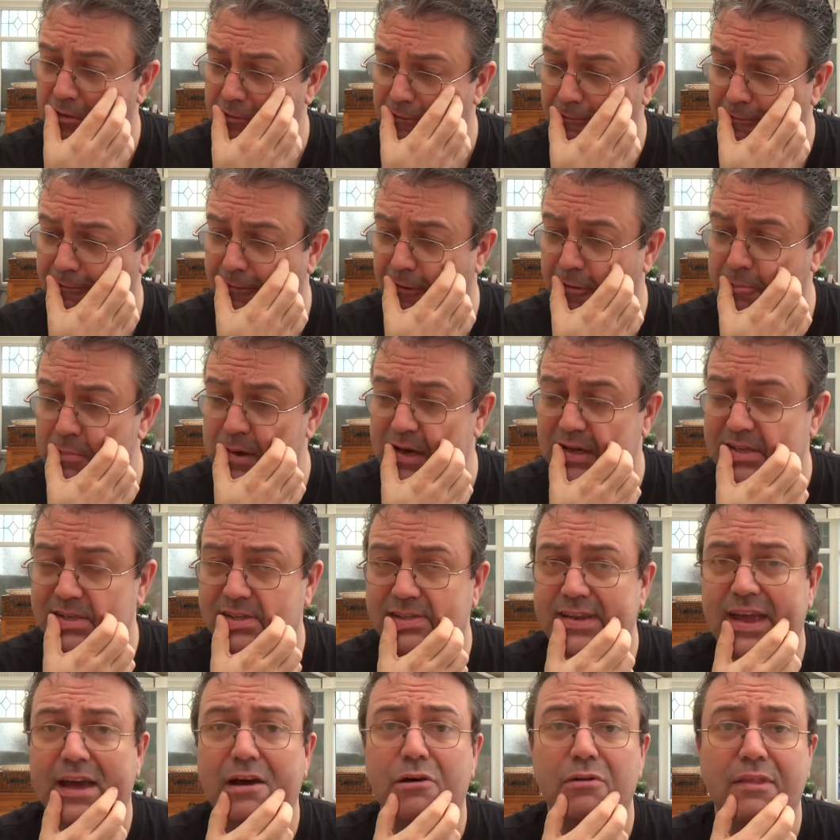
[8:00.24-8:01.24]
from a
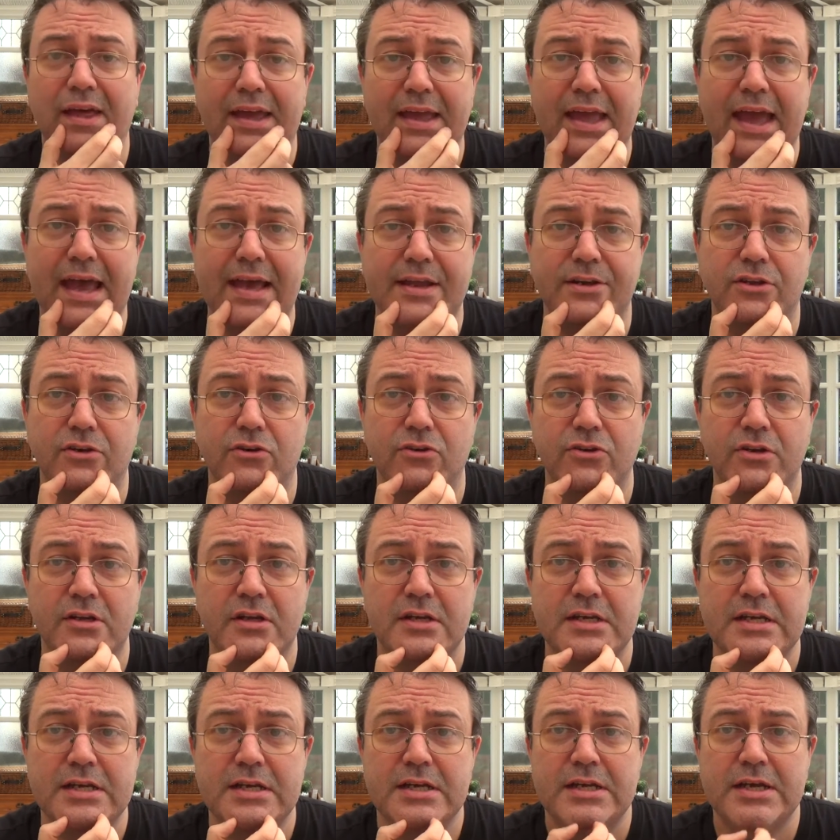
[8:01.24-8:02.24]
sale they had on
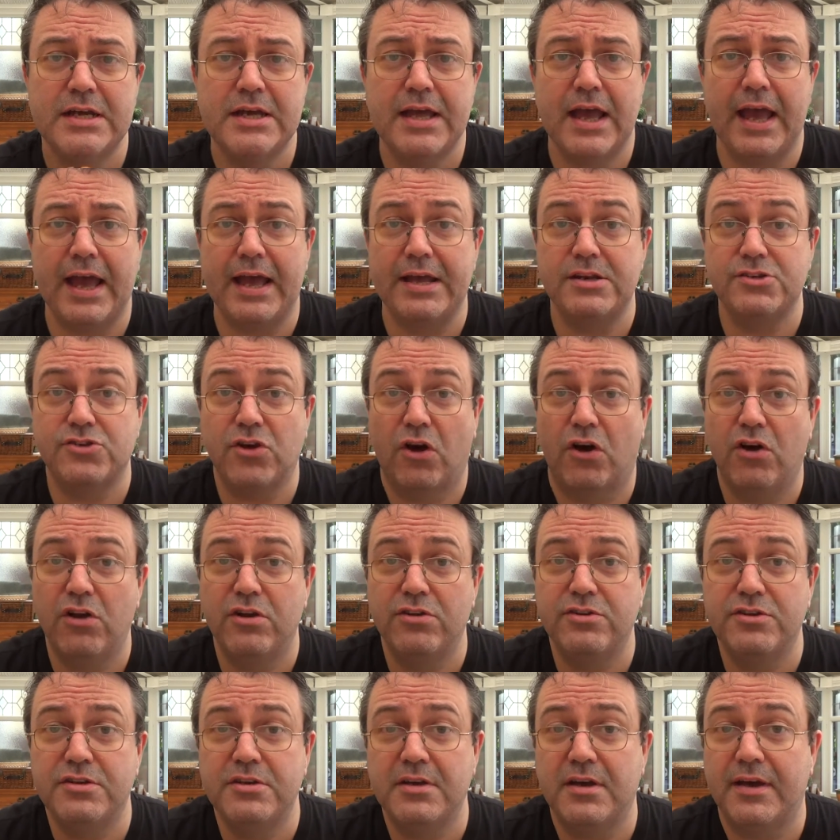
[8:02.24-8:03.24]
at
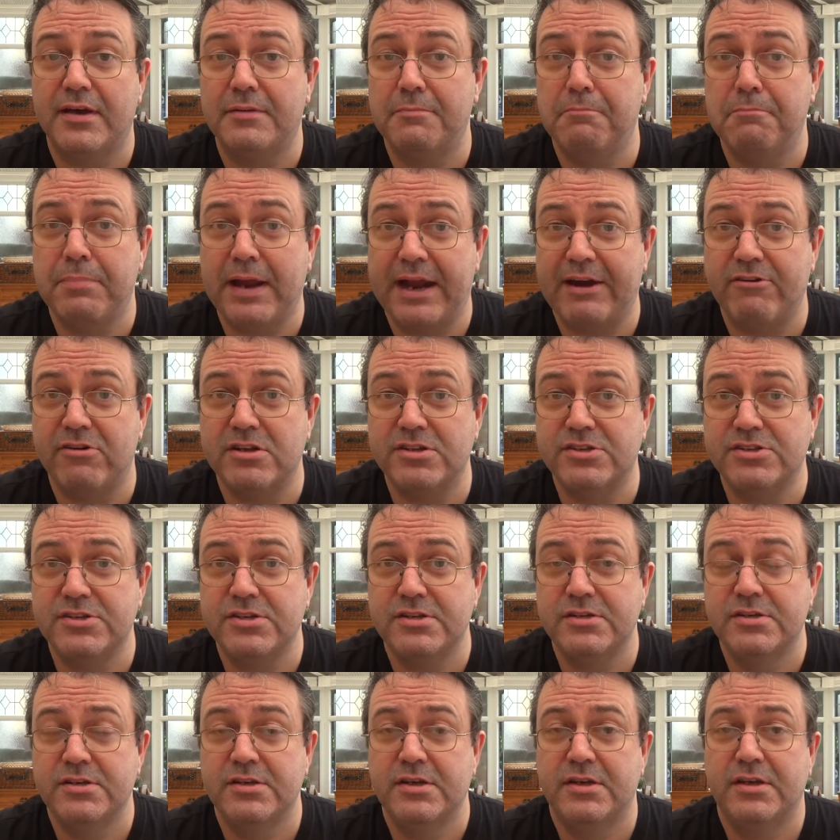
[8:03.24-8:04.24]
Holland and Barrett.
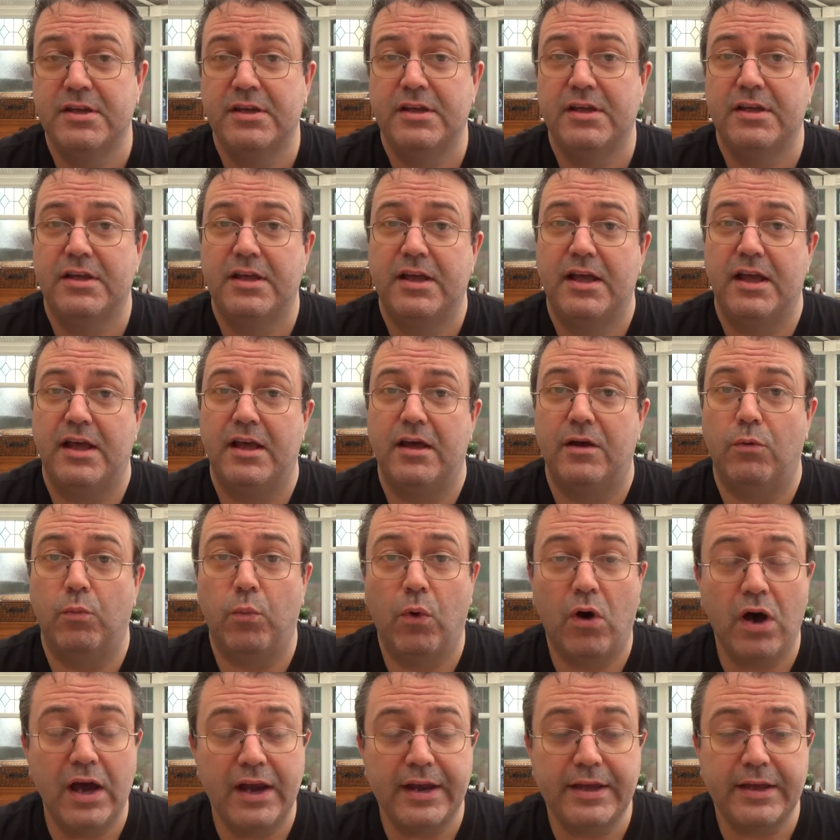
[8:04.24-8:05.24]
A
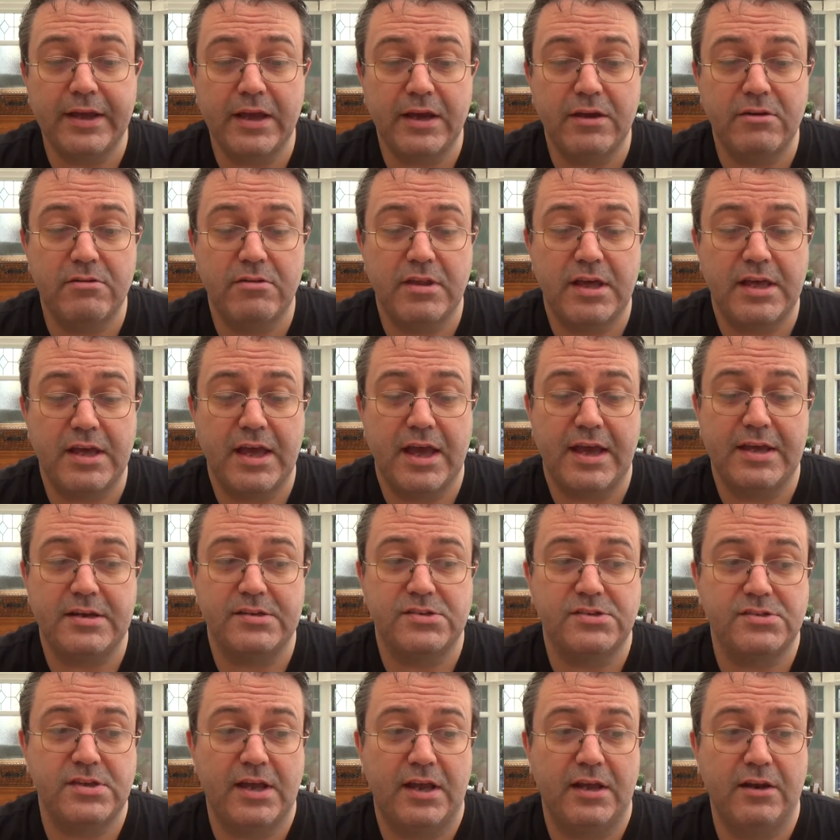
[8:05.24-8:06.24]
while ago they had a
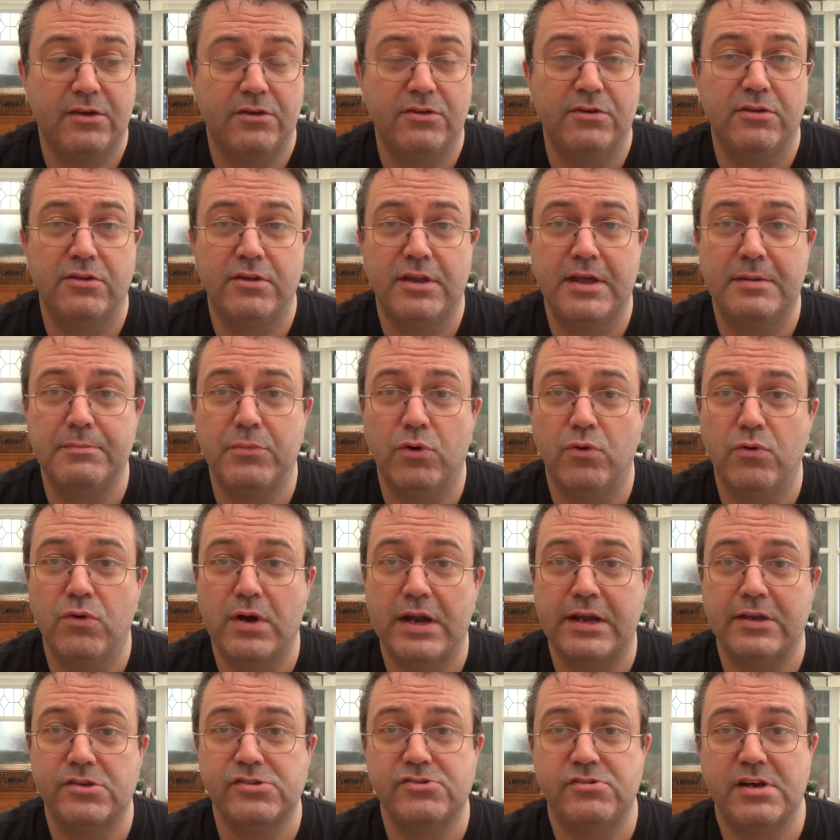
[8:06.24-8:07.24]
sale on their malt
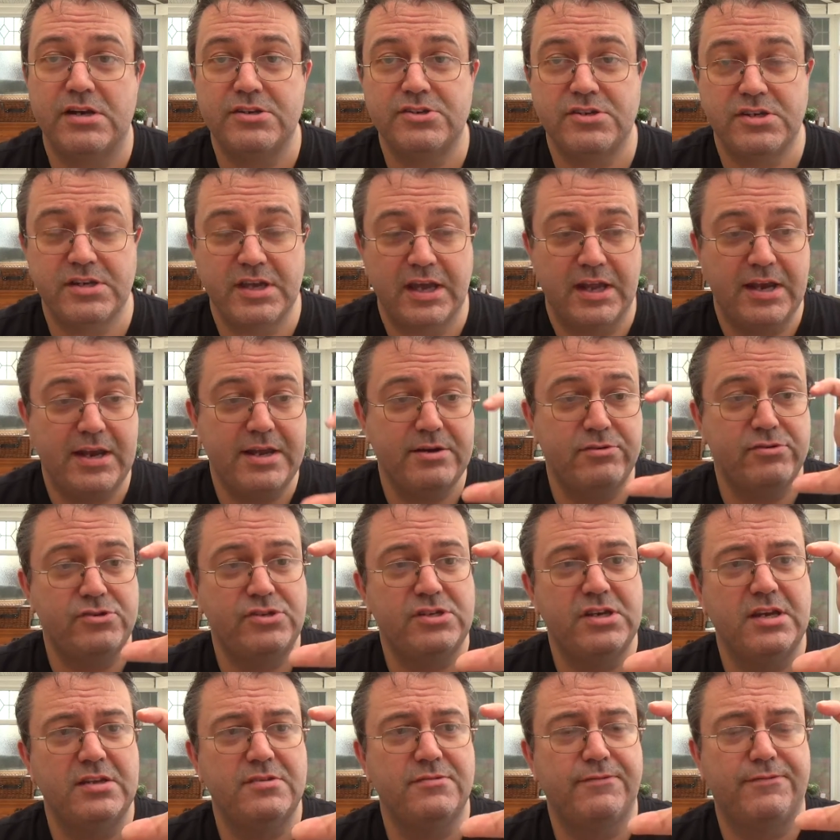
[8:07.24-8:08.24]
extract. You get a little
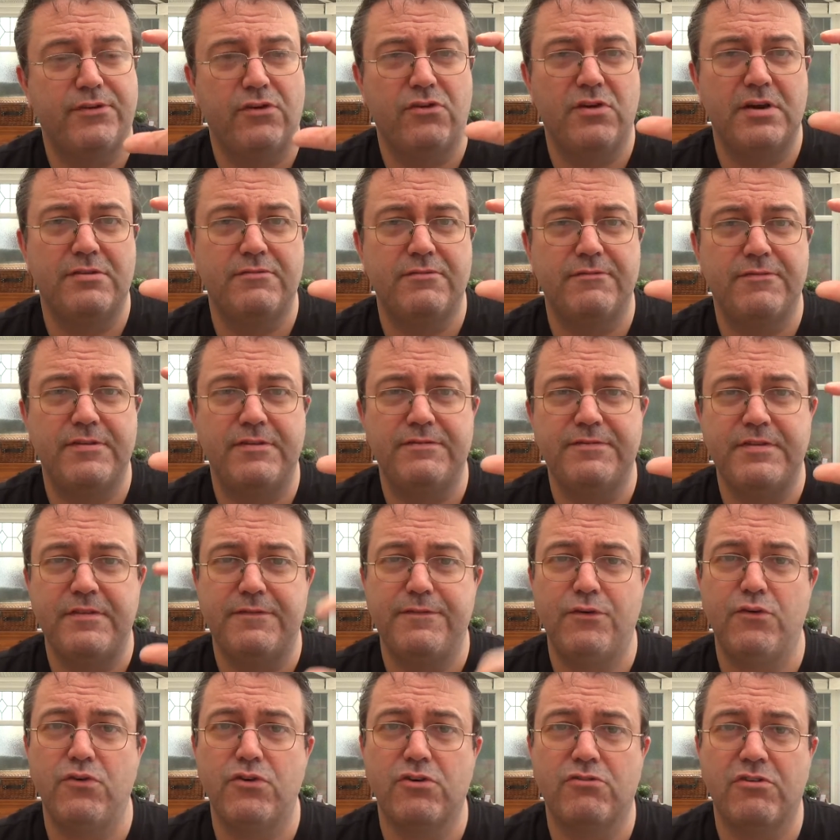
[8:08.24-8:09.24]
tin,
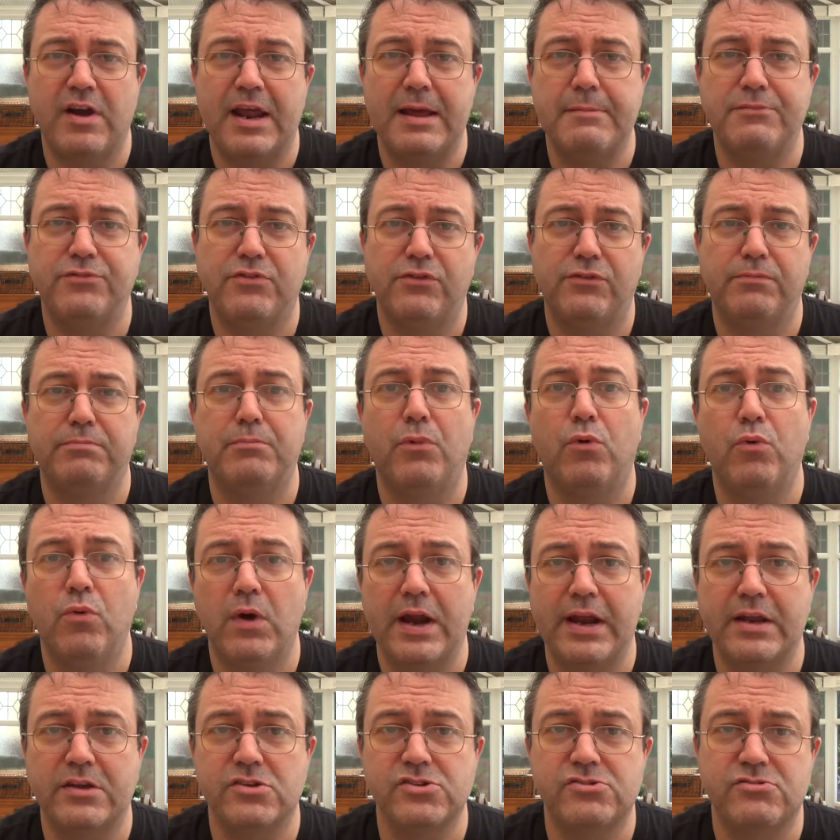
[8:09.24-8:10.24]
454 grams of malt
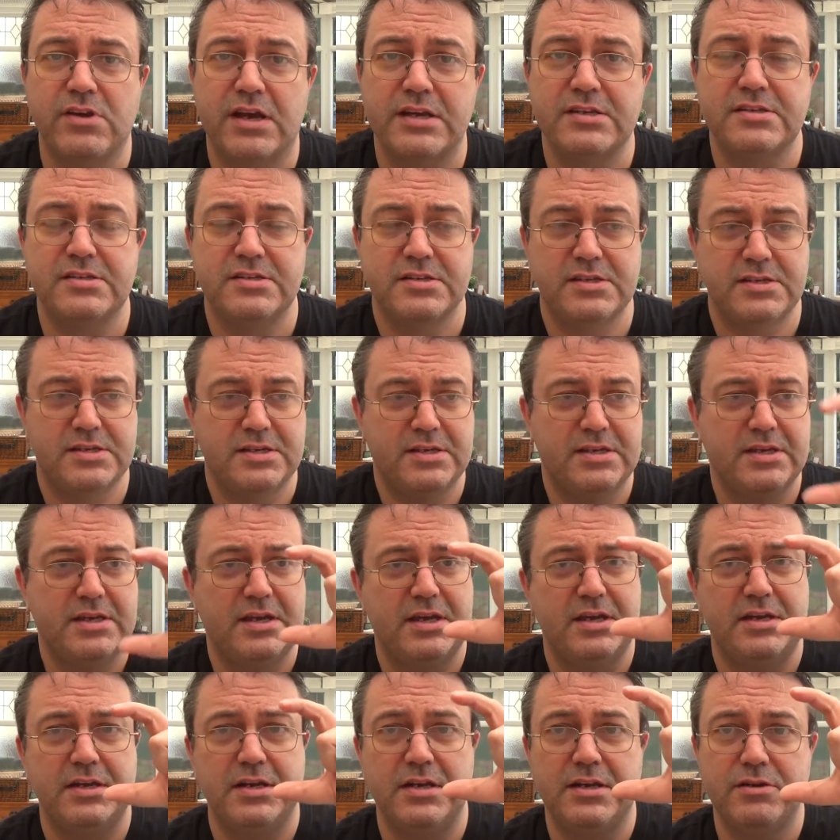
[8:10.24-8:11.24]
extract
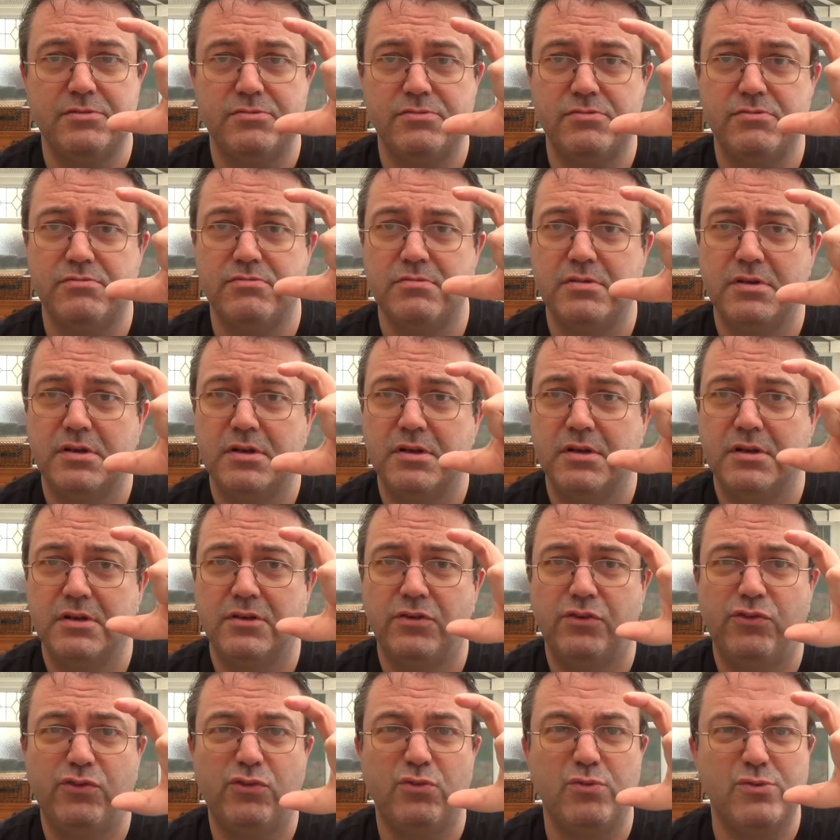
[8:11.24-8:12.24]
in a little
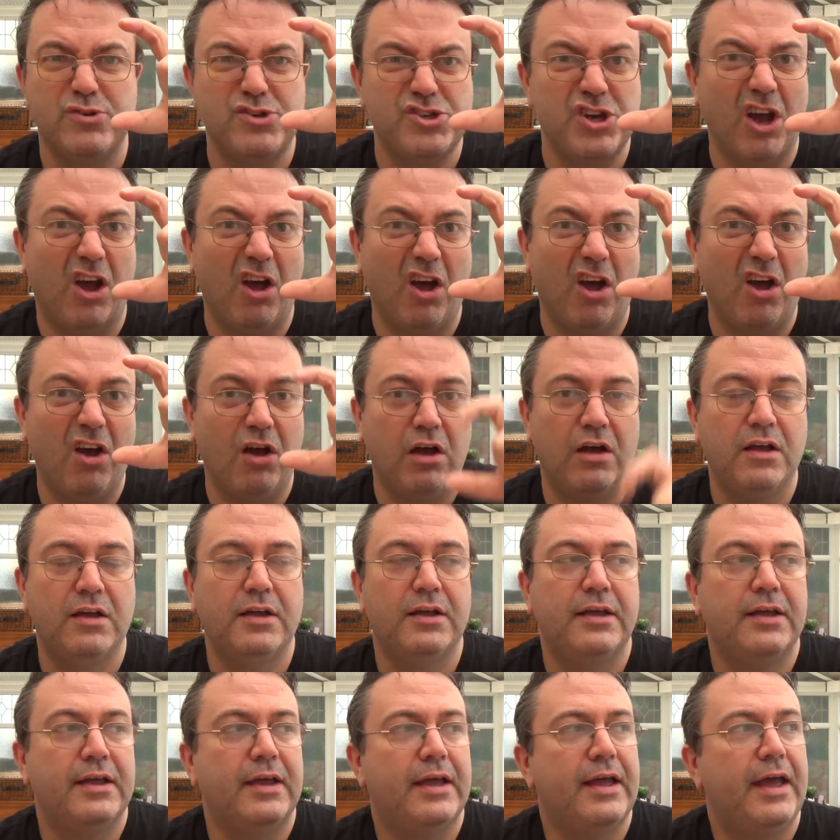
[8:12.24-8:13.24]
sort of jar,
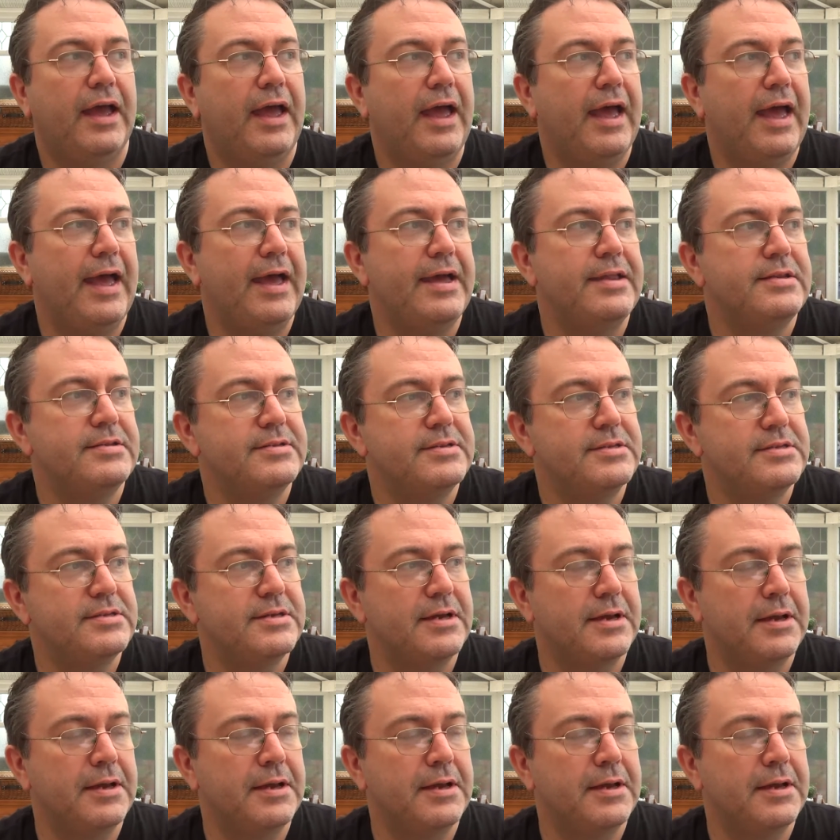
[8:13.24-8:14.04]
and